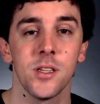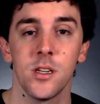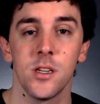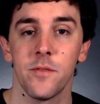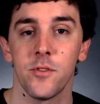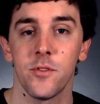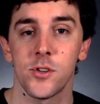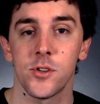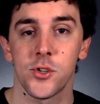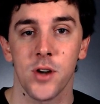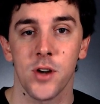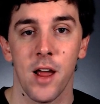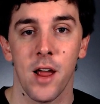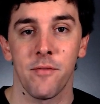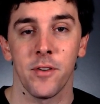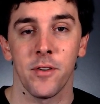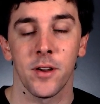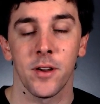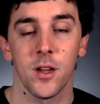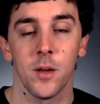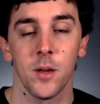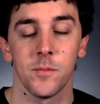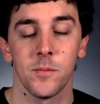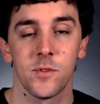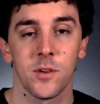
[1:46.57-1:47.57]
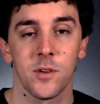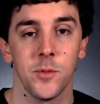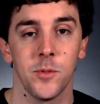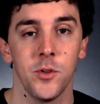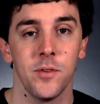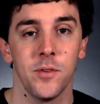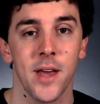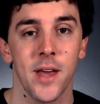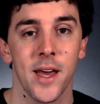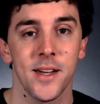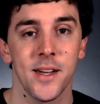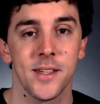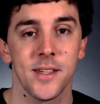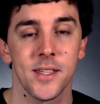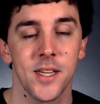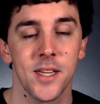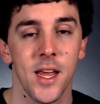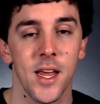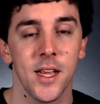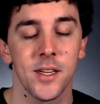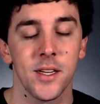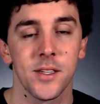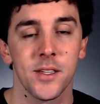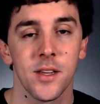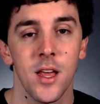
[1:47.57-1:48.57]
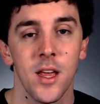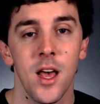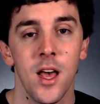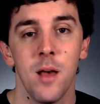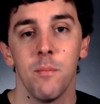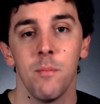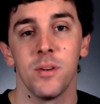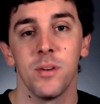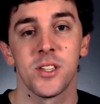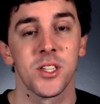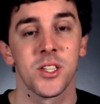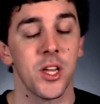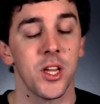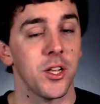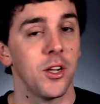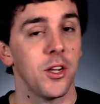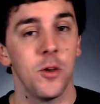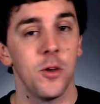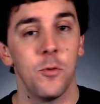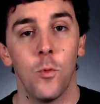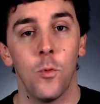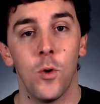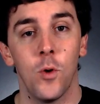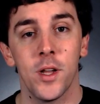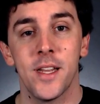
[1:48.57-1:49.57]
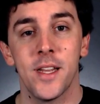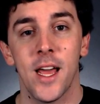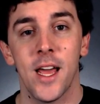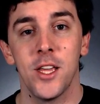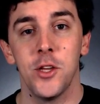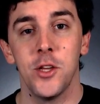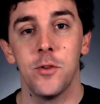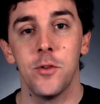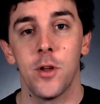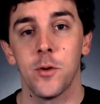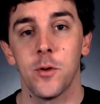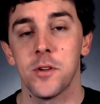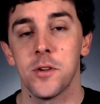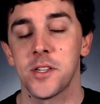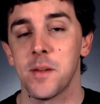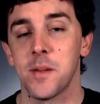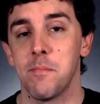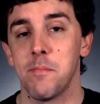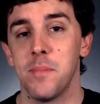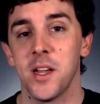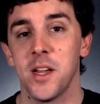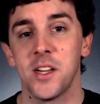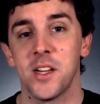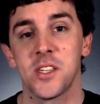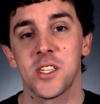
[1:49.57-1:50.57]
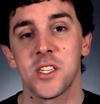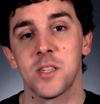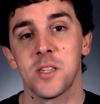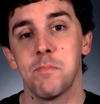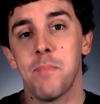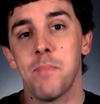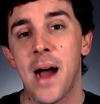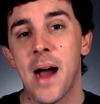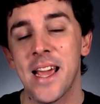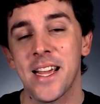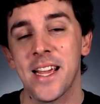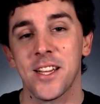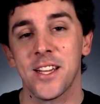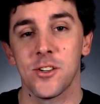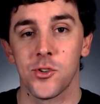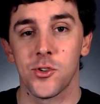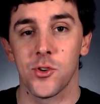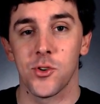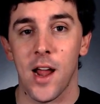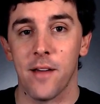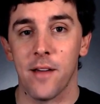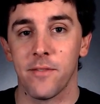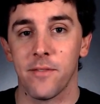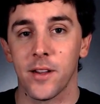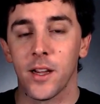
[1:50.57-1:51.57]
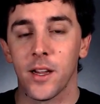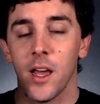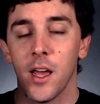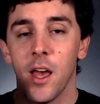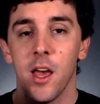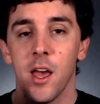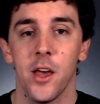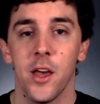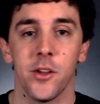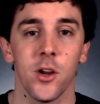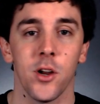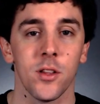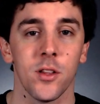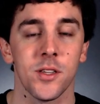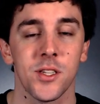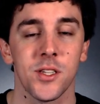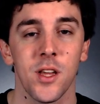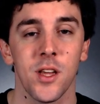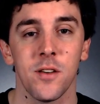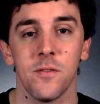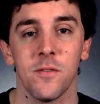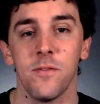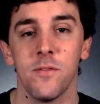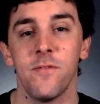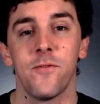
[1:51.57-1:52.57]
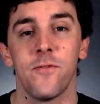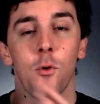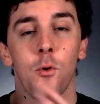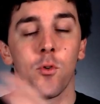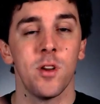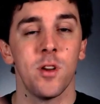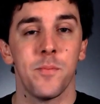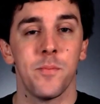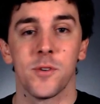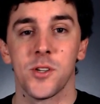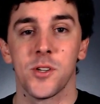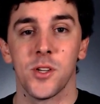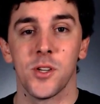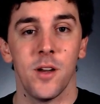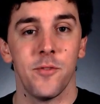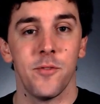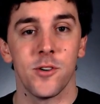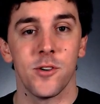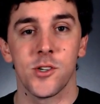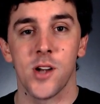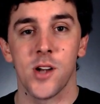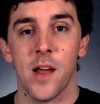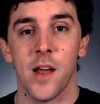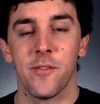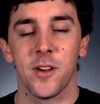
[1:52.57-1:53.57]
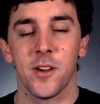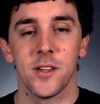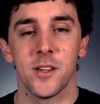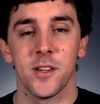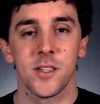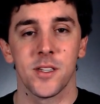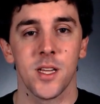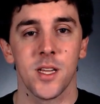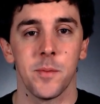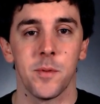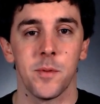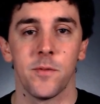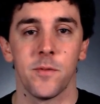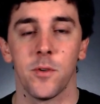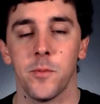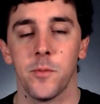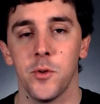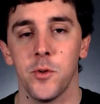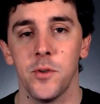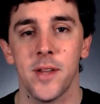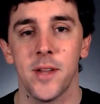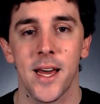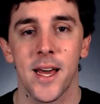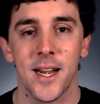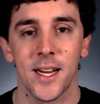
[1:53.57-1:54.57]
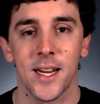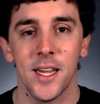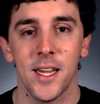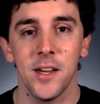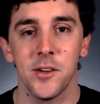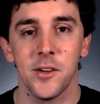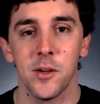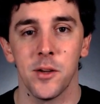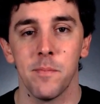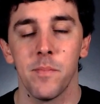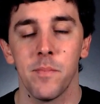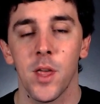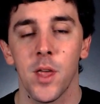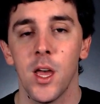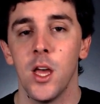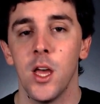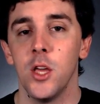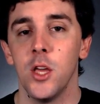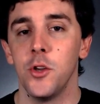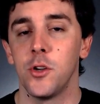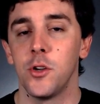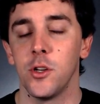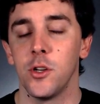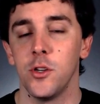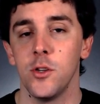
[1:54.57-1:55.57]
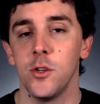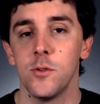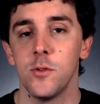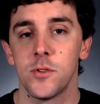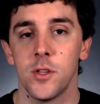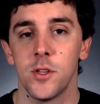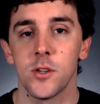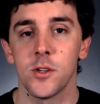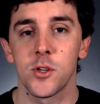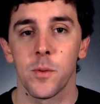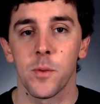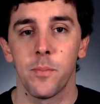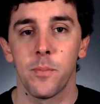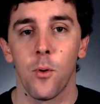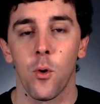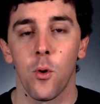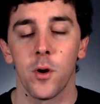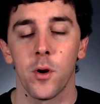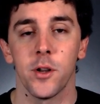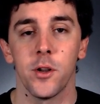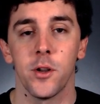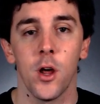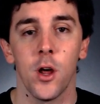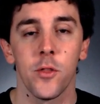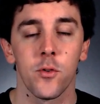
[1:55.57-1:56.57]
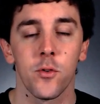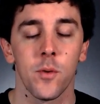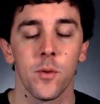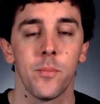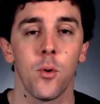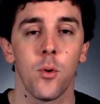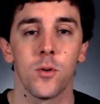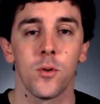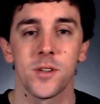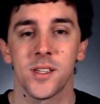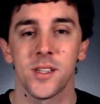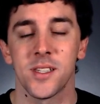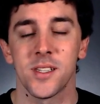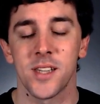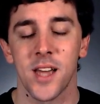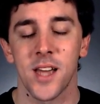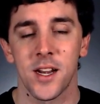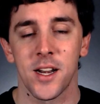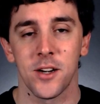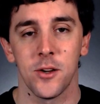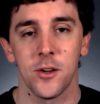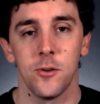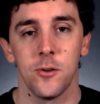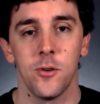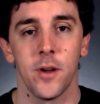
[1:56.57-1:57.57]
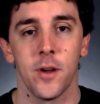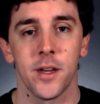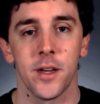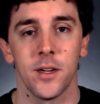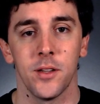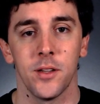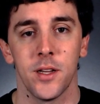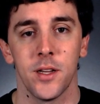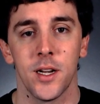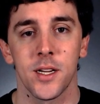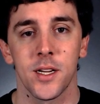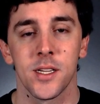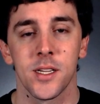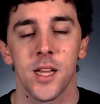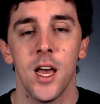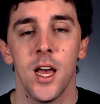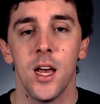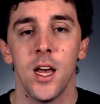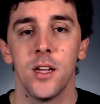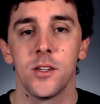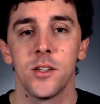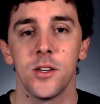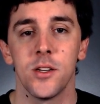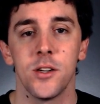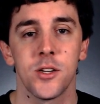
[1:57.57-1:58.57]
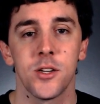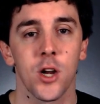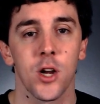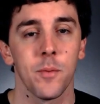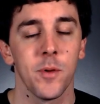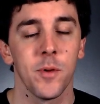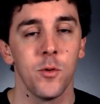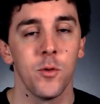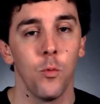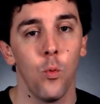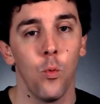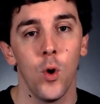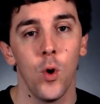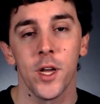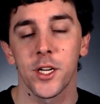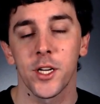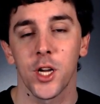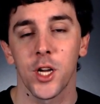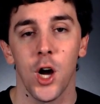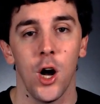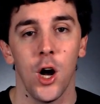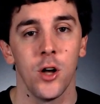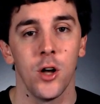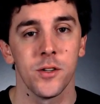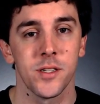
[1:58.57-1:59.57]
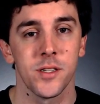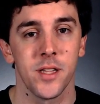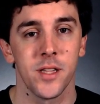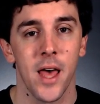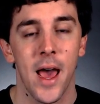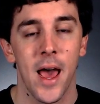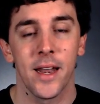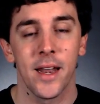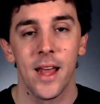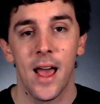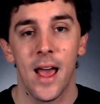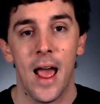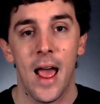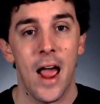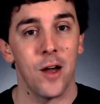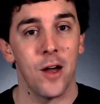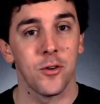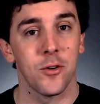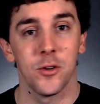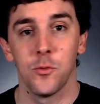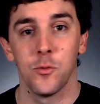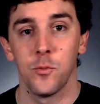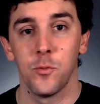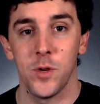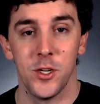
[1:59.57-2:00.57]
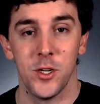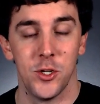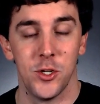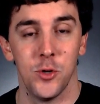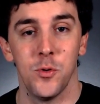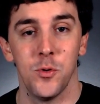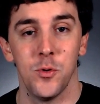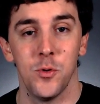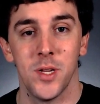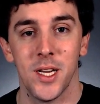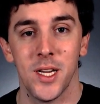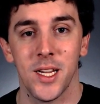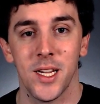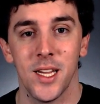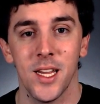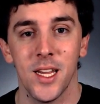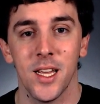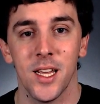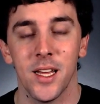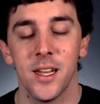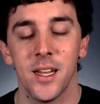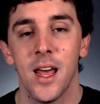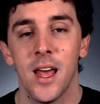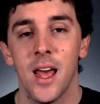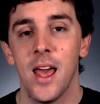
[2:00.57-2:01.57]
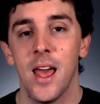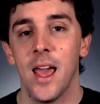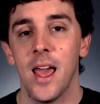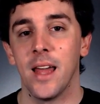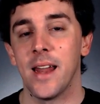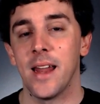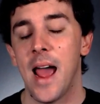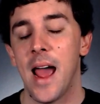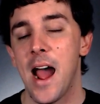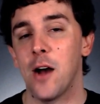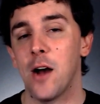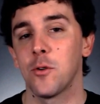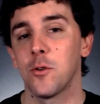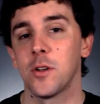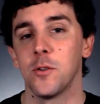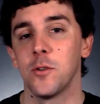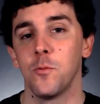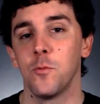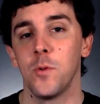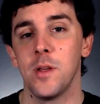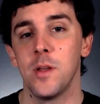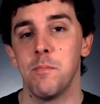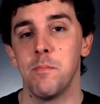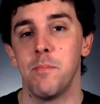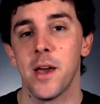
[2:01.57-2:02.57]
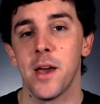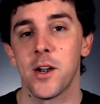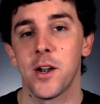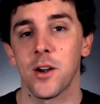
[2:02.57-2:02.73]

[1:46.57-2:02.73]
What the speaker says: of your traffic comes from the United States, but suddenly one day you notice a big spike in traffic and all of a sudden 40% of your traffic is coming from the United Kingdom. You can use this report and other reports inside of Google Analytics to determine what caused that, how can we do it again, and how can we better